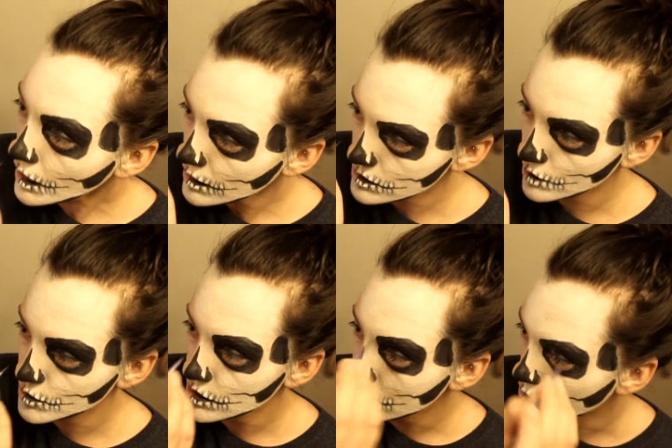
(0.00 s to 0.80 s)
And so I'm
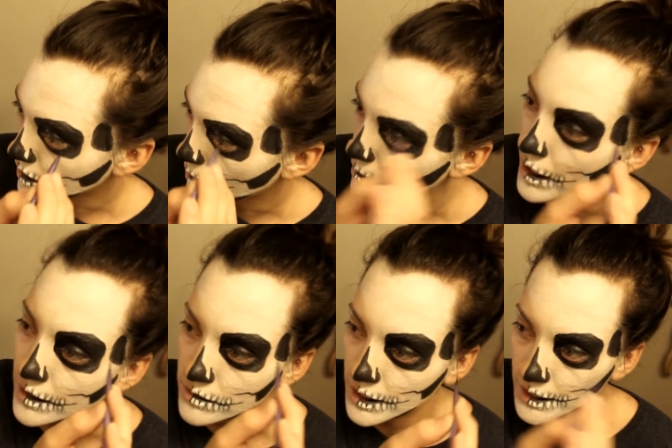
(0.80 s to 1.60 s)
just going to do a couple
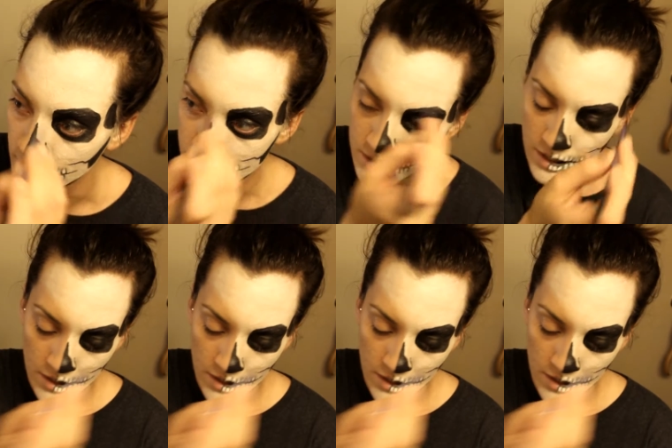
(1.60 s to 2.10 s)
outlines